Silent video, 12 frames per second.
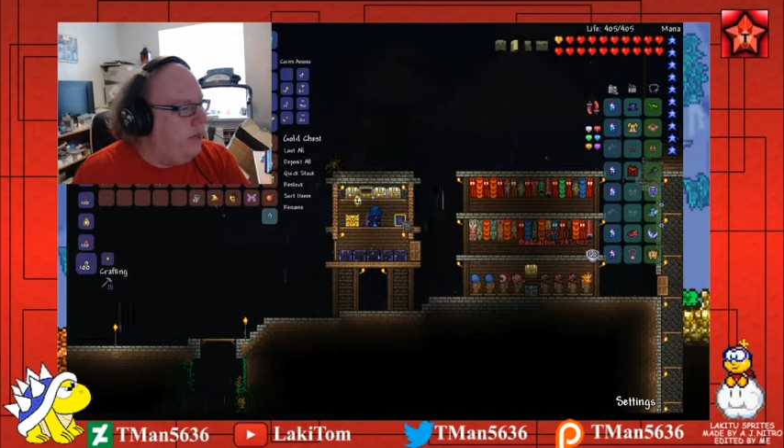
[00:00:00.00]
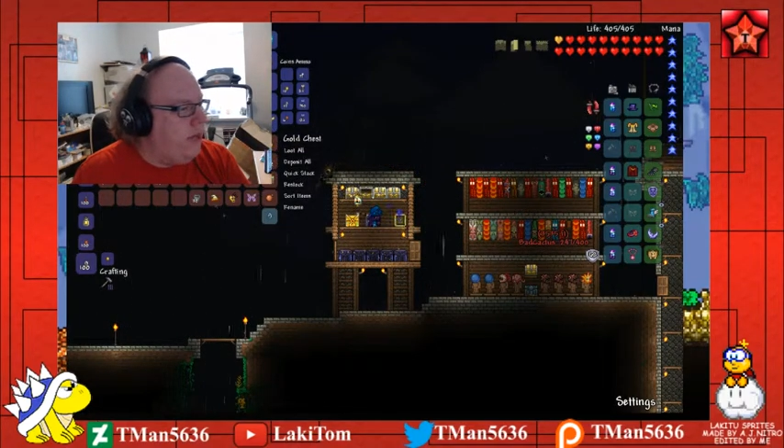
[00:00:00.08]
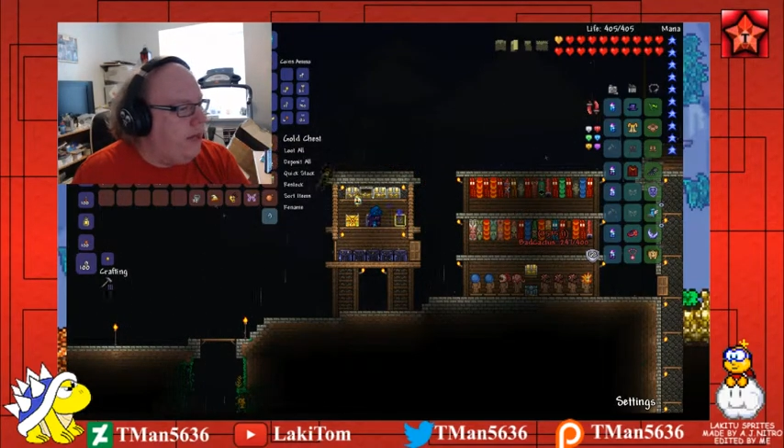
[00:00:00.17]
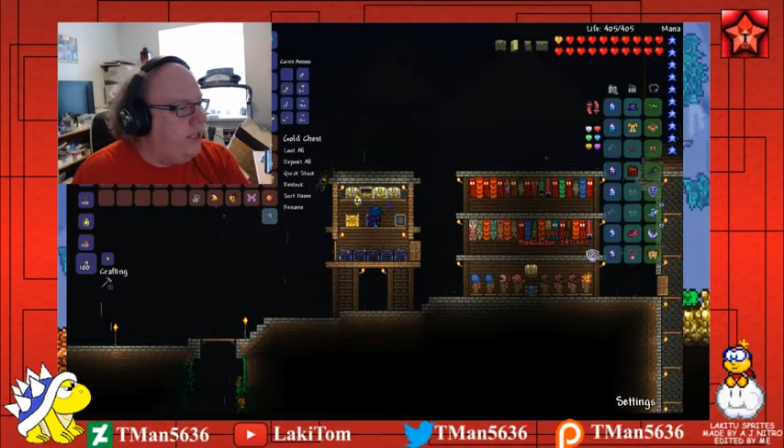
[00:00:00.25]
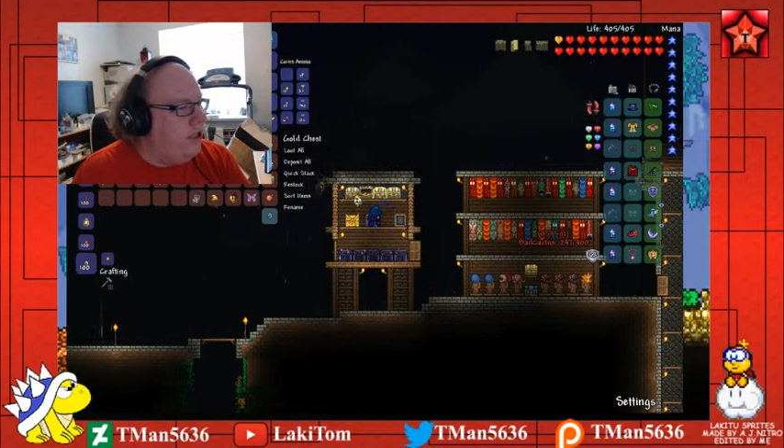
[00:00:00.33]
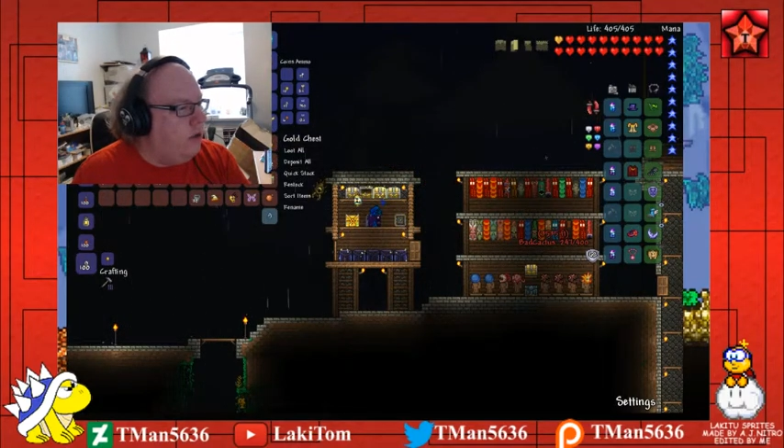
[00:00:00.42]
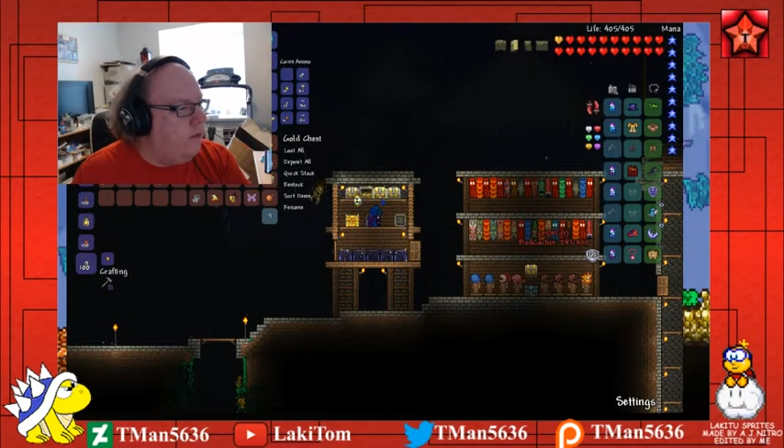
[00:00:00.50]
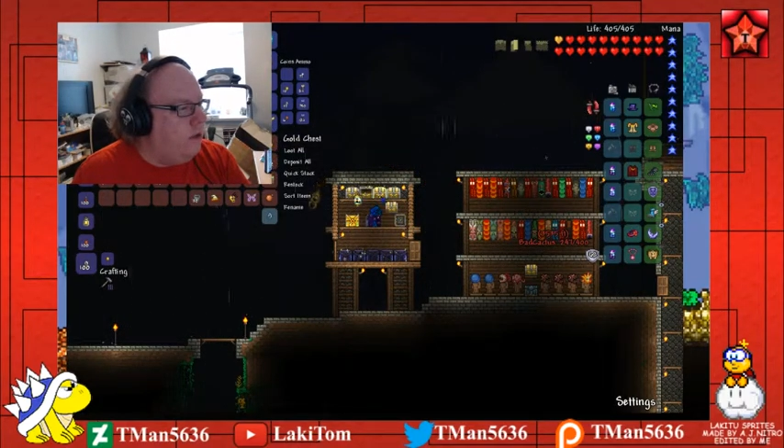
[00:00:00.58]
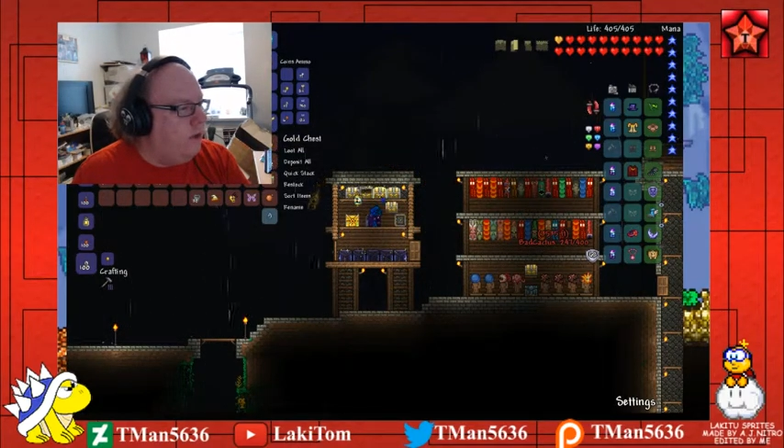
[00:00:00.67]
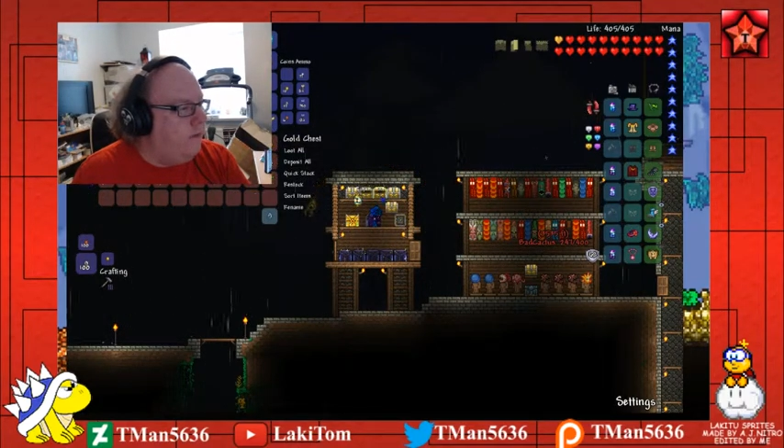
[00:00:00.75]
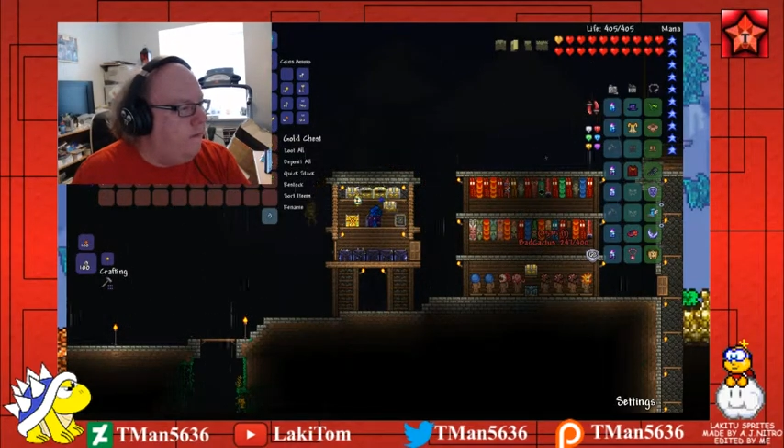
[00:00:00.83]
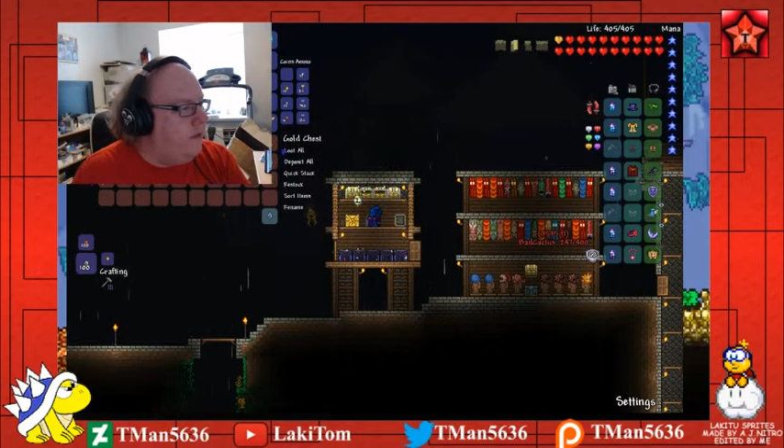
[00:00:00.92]
I don't
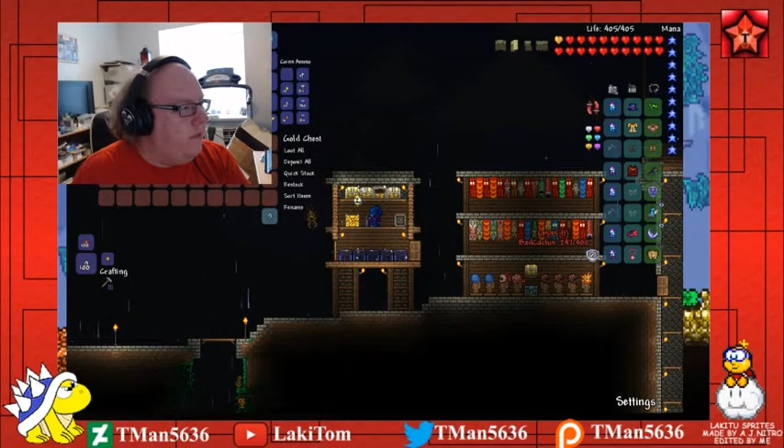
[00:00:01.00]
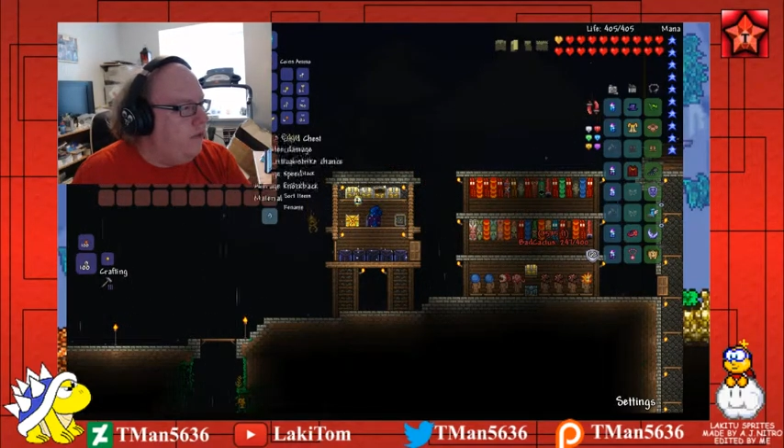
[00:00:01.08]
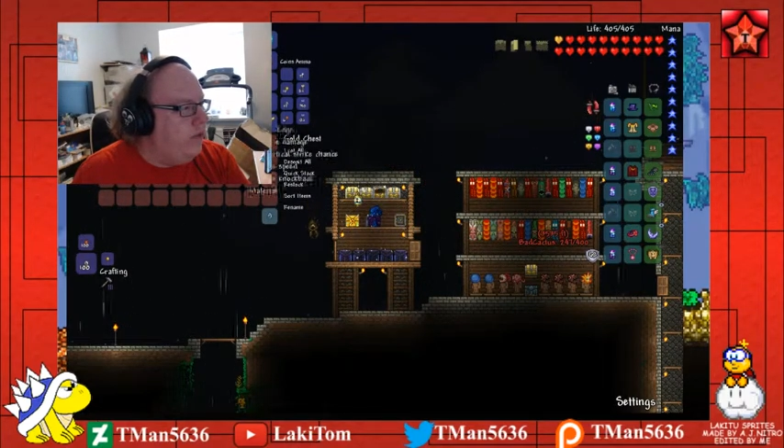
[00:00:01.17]
know if he'd be